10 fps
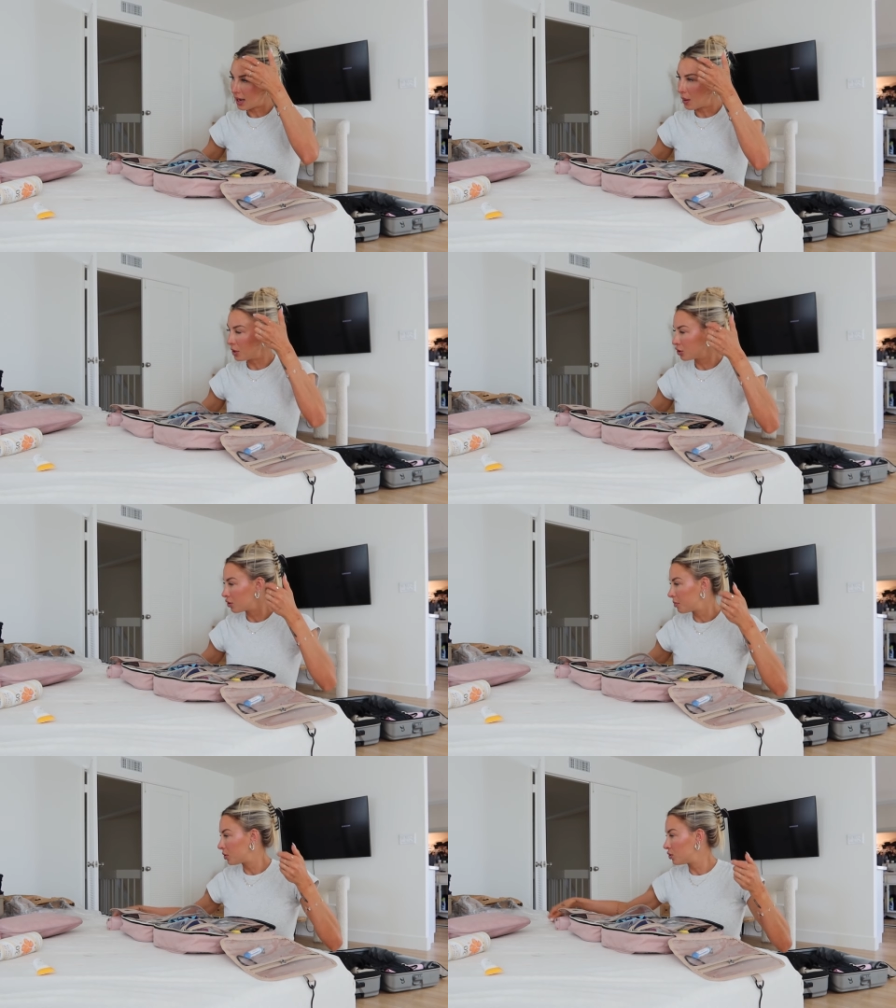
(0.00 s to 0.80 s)
our
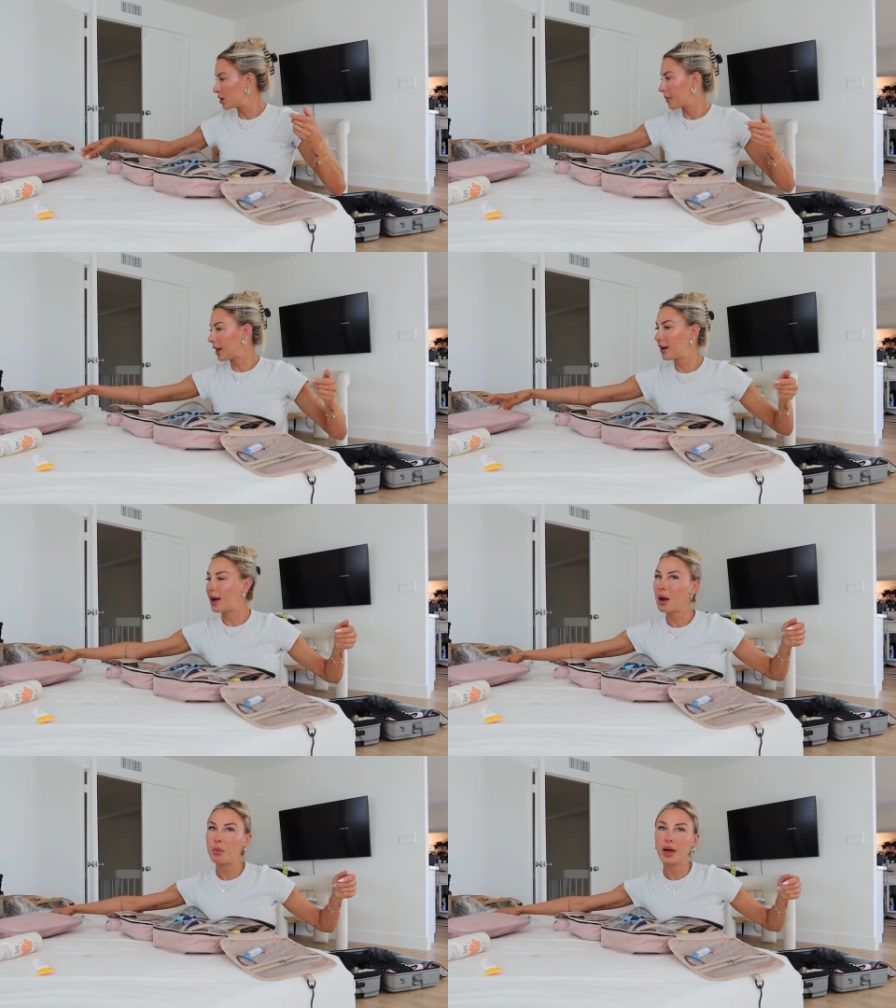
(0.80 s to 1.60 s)
trip to
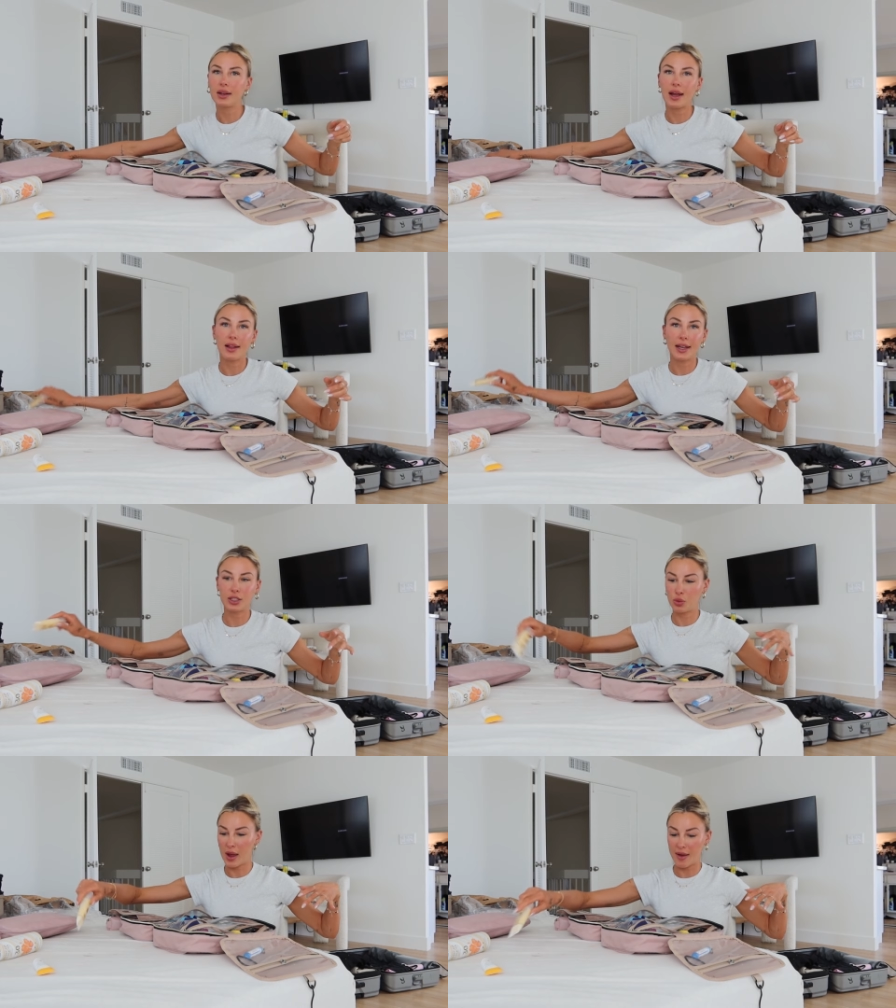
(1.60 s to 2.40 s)
Jamaica, but I
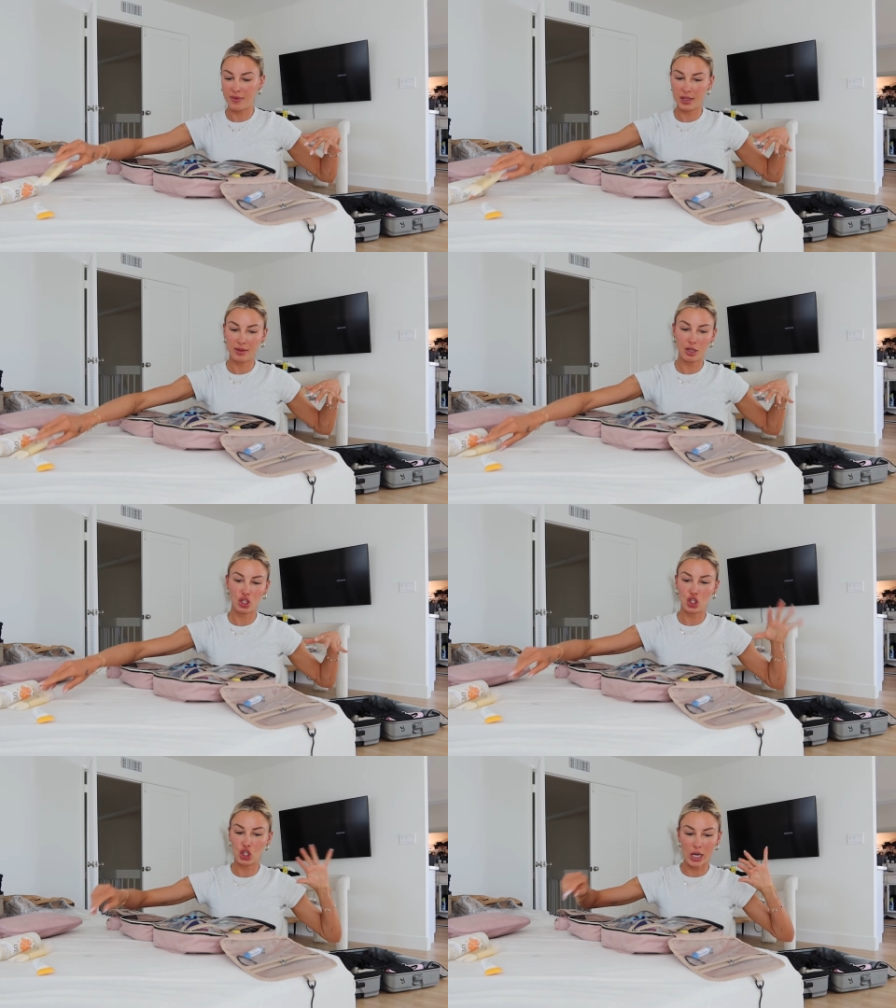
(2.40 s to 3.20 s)
like to have it
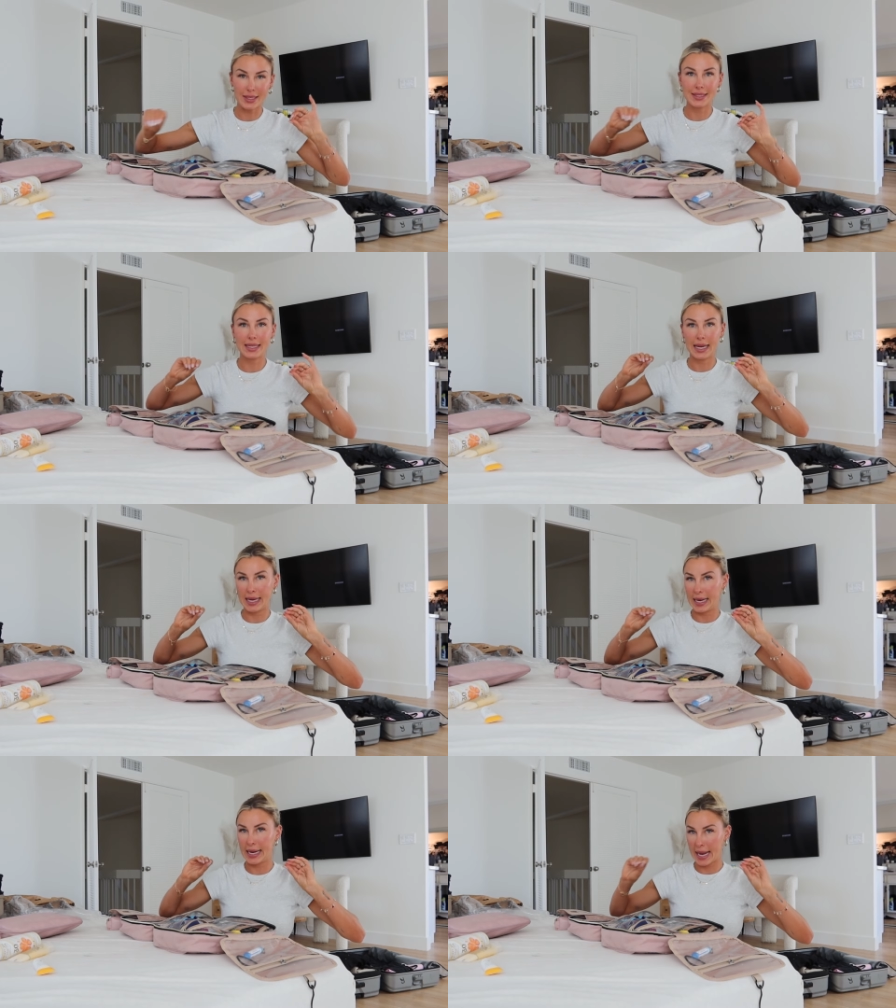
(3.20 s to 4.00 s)
just
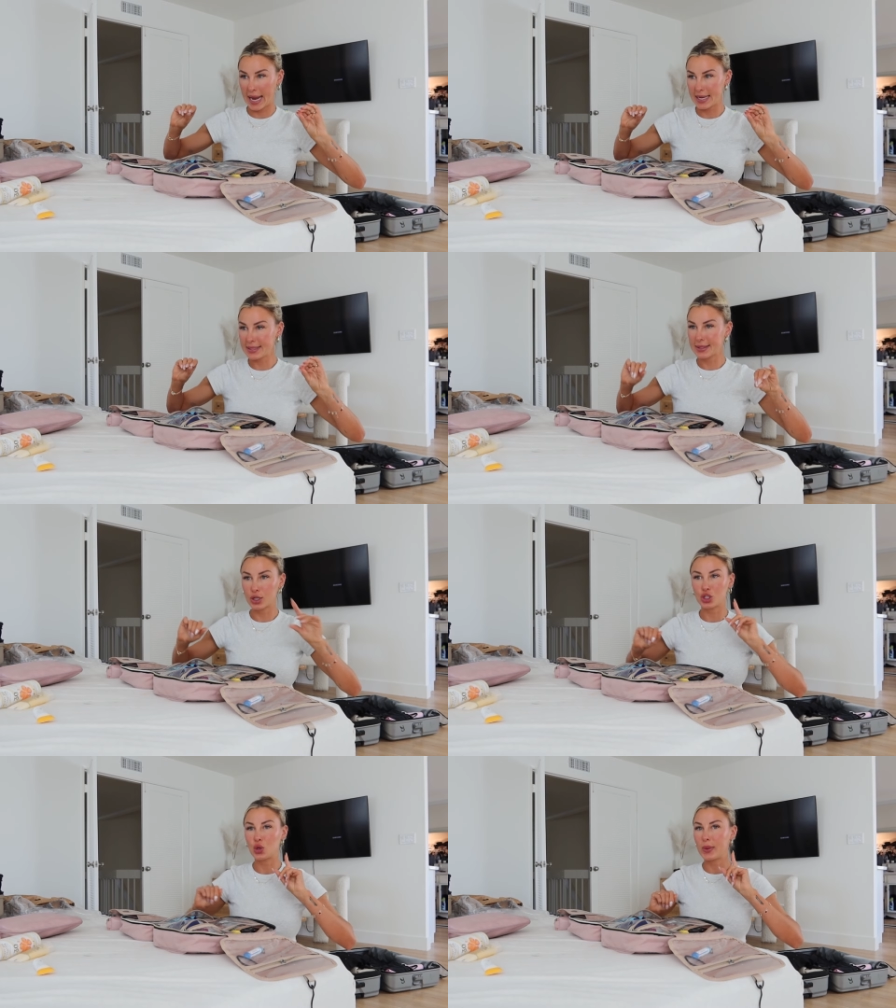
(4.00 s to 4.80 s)
in case,
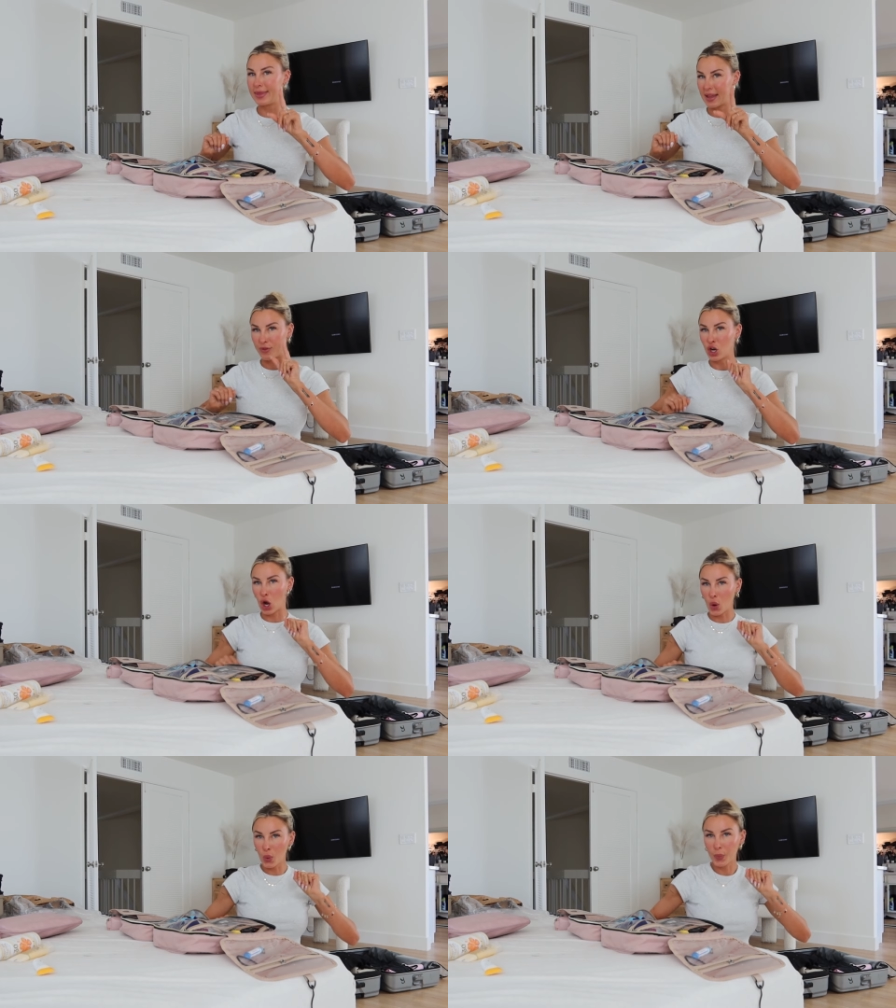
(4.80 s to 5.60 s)
because you never
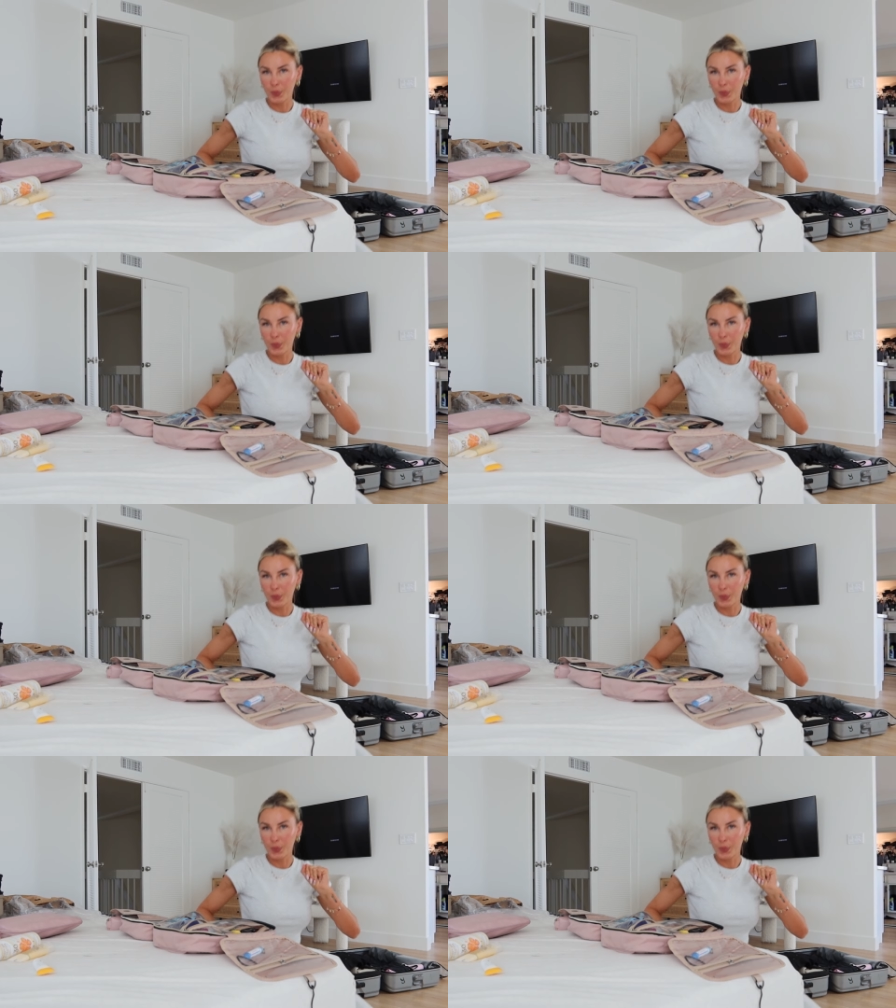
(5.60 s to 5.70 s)
know.